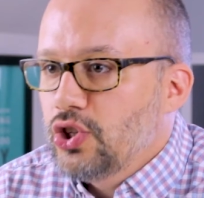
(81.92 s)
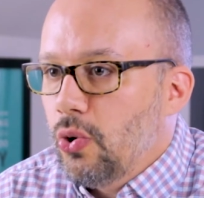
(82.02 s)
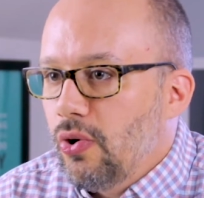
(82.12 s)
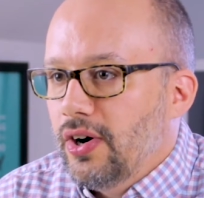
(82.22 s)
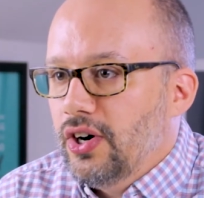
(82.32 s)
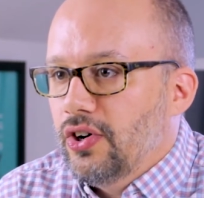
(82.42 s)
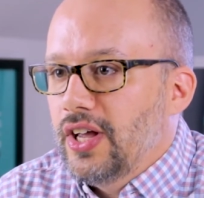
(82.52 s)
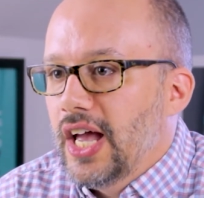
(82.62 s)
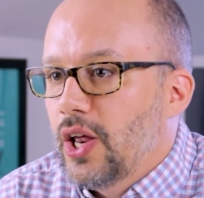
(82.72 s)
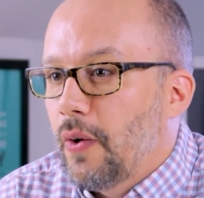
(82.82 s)
Torn,
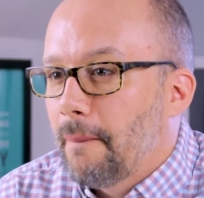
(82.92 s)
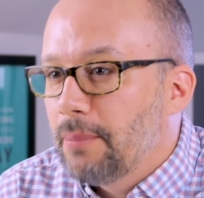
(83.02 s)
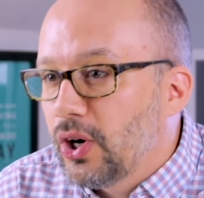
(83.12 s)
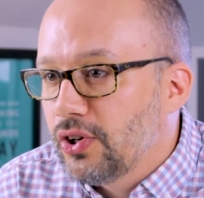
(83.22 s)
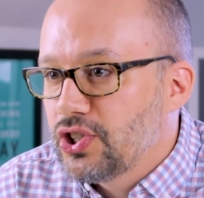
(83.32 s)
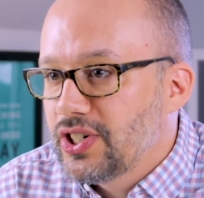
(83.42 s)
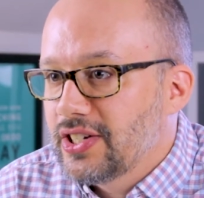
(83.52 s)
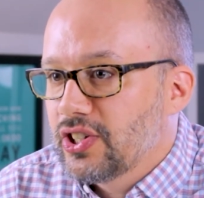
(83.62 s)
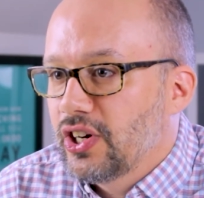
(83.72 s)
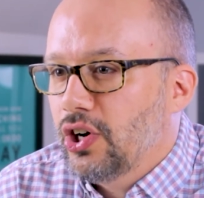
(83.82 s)
herniated, or bulged
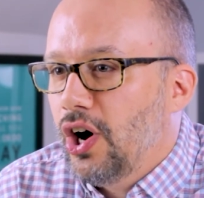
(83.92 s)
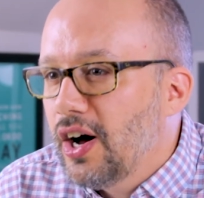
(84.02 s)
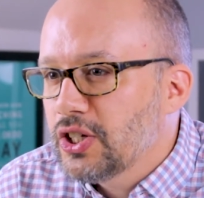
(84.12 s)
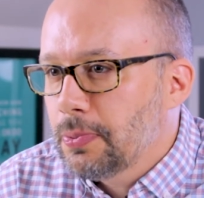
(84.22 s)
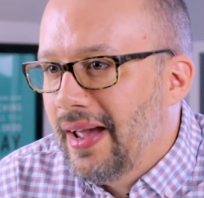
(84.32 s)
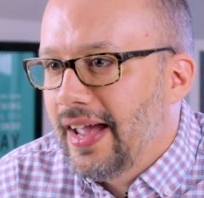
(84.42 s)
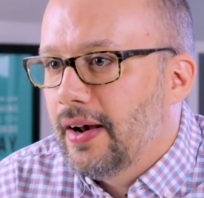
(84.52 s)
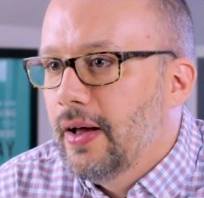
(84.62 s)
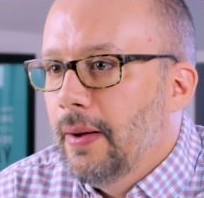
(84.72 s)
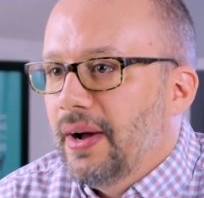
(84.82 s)
discs can cause
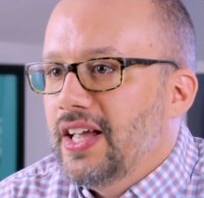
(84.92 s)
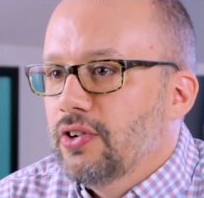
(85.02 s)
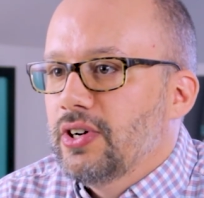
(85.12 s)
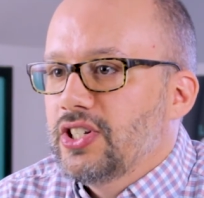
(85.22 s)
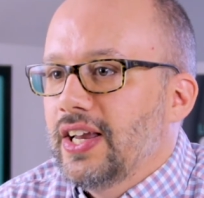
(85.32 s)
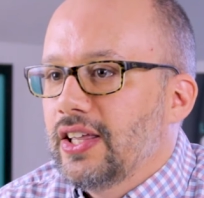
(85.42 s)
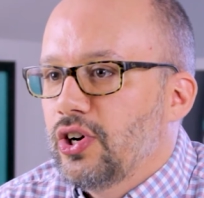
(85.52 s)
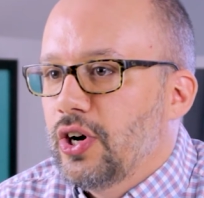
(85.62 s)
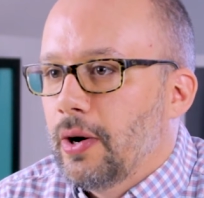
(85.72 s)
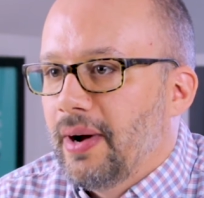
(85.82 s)
pain by irritating
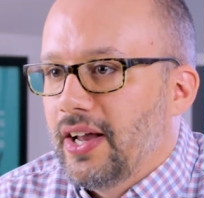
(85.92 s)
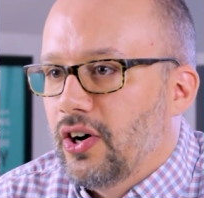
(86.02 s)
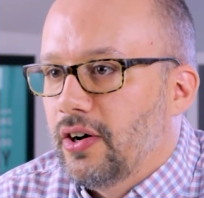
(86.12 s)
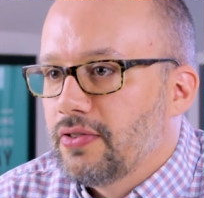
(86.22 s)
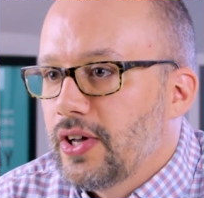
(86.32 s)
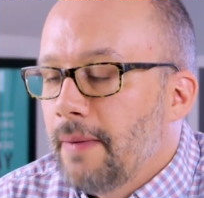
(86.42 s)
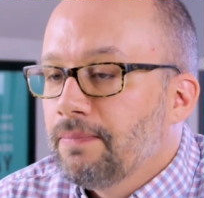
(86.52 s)
the nearby nerves.